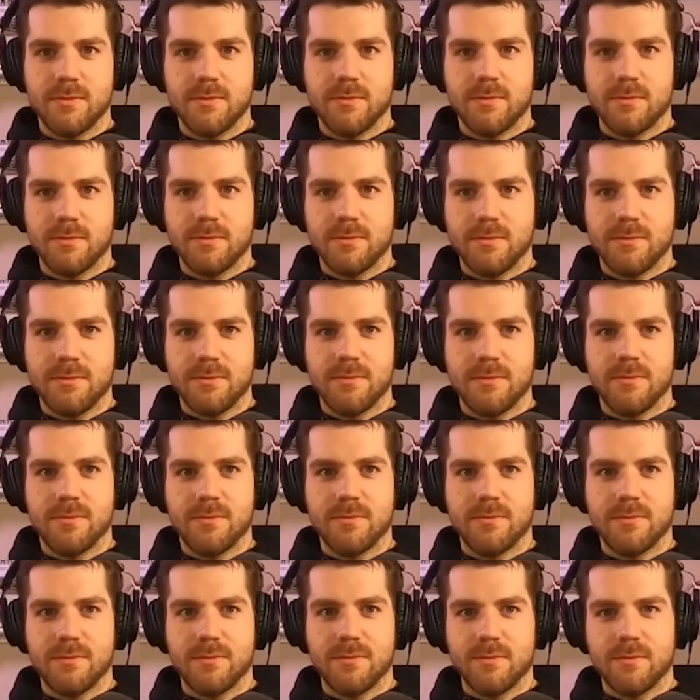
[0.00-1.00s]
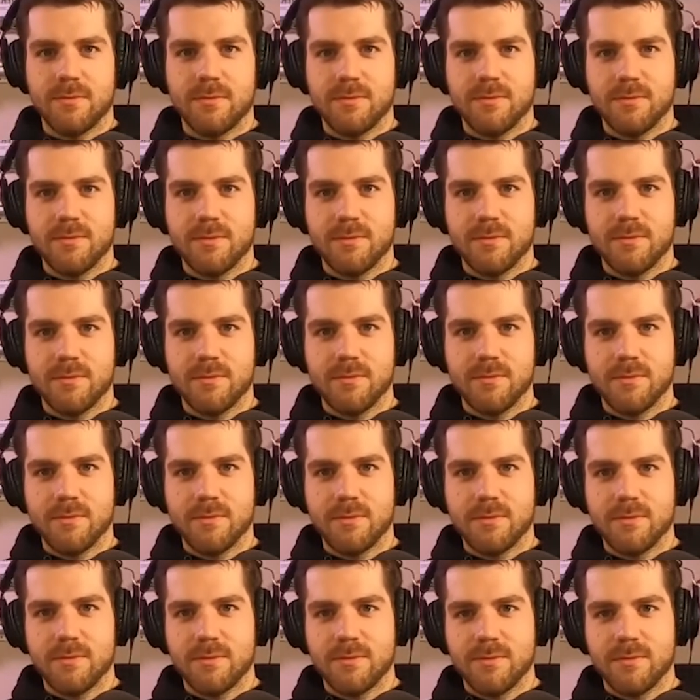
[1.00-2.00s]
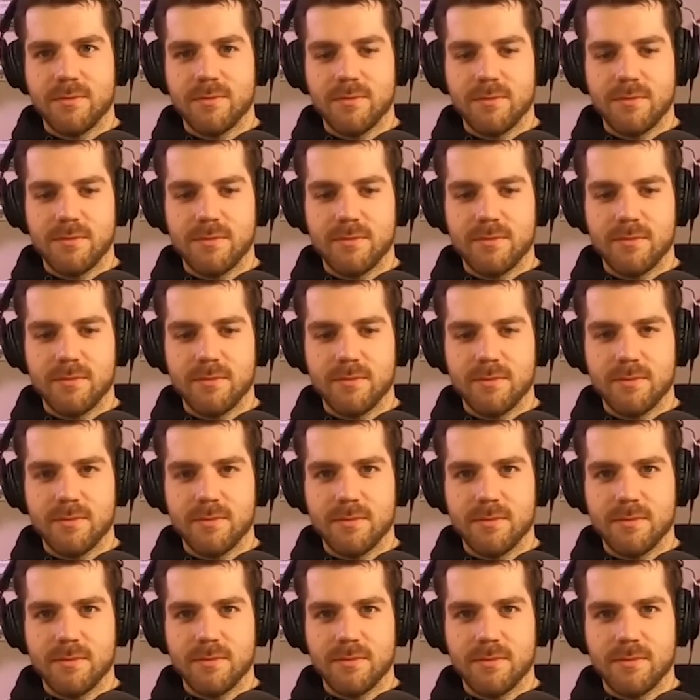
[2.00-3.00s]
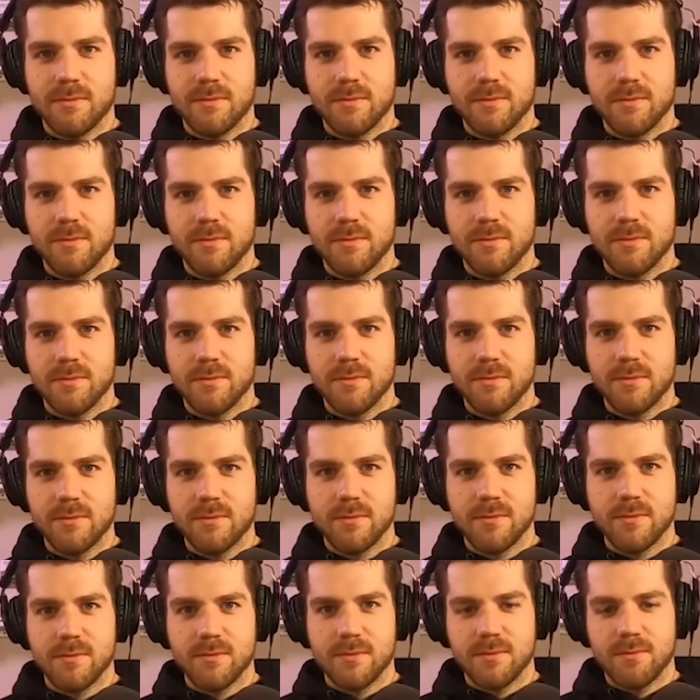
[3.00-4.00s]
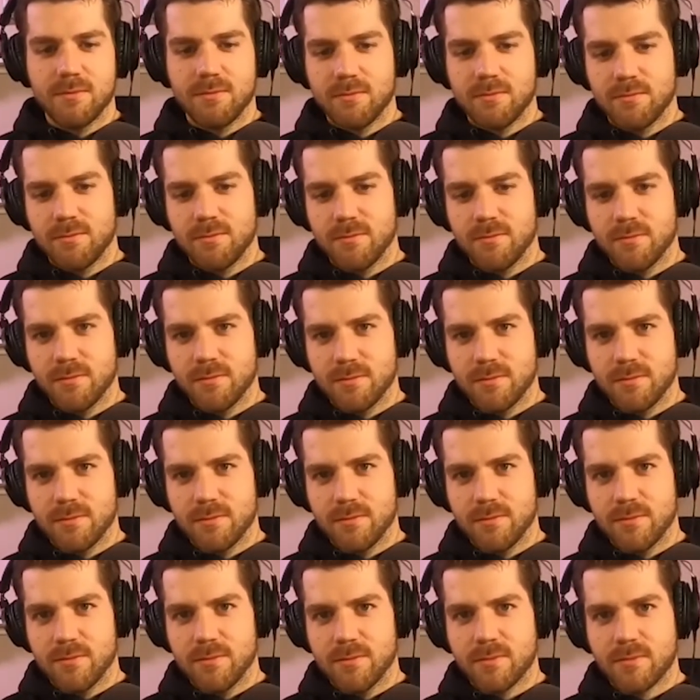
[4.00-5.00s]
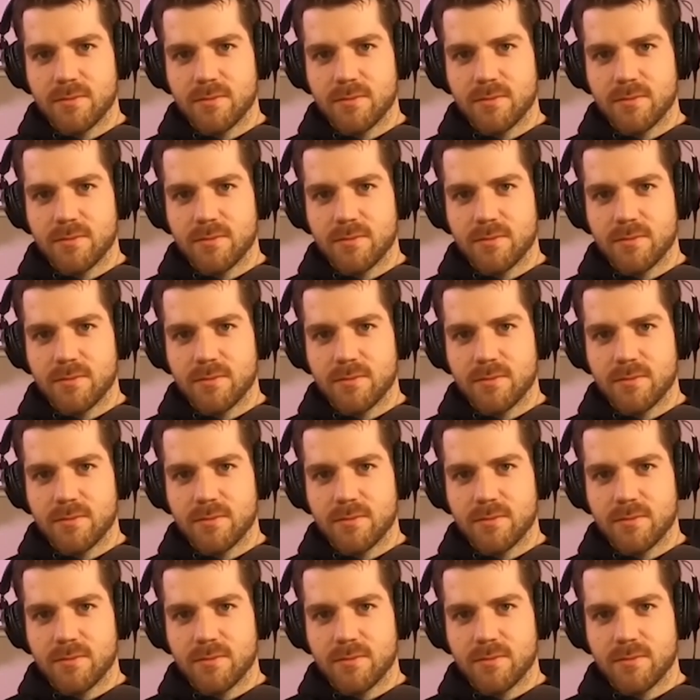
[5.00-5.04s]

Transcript: [no speech]